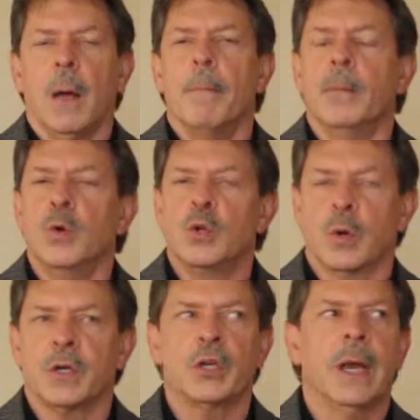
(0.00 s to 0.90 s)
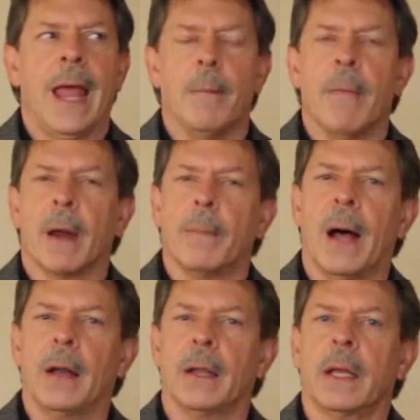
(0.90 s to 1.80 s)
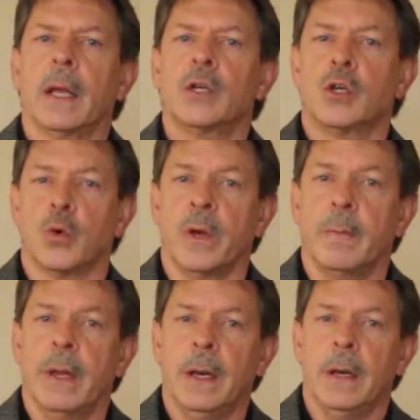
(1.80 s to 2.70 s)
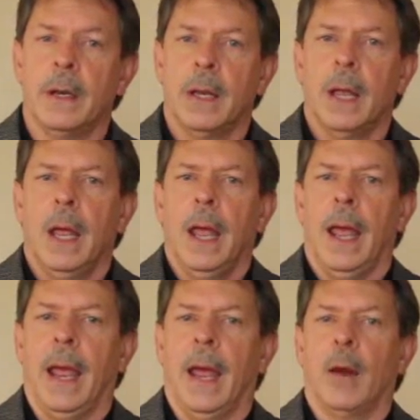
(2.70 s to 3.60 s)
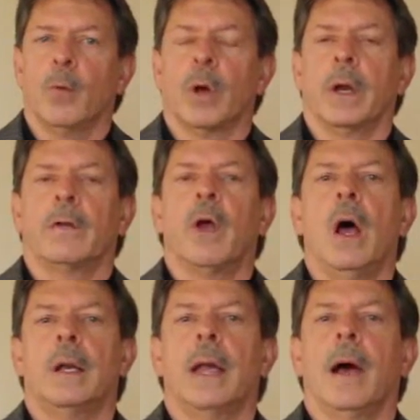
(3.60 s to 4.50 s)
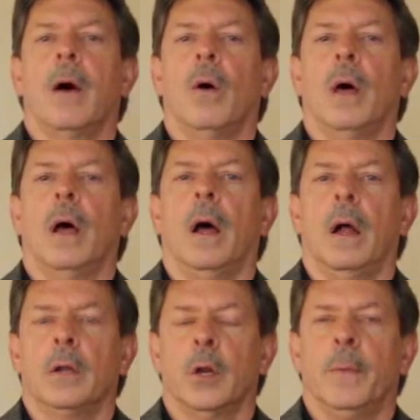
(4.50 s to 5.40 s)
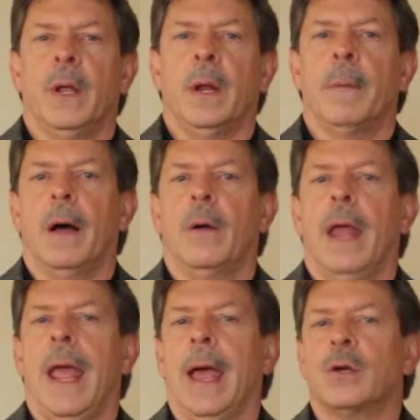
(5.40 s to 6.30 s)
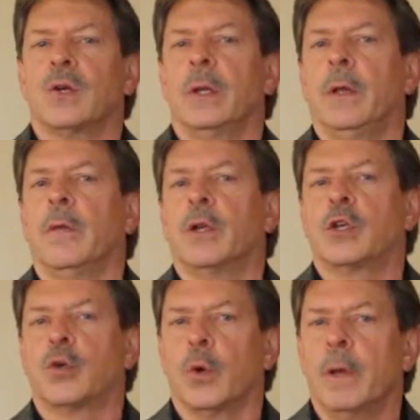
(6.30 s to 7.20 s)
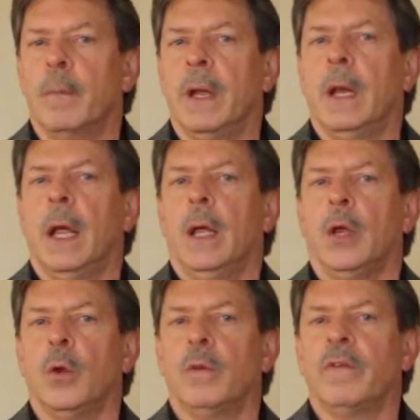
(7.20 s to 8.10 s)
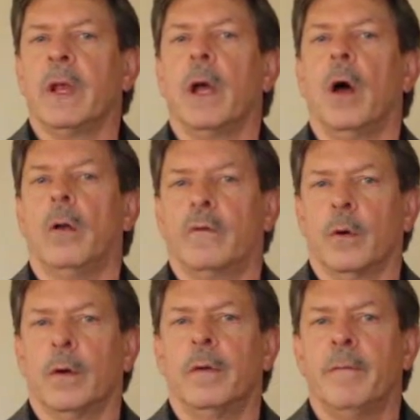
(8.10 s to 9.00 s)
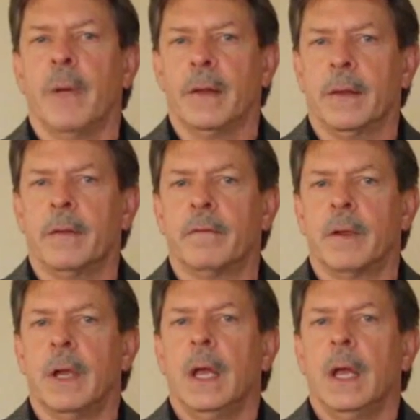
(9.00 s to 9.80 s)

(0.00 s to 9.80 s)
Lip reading: Nutrition and Metabolic Treatment. And we're going to talk now a little bit about actually the treatment using alternative methods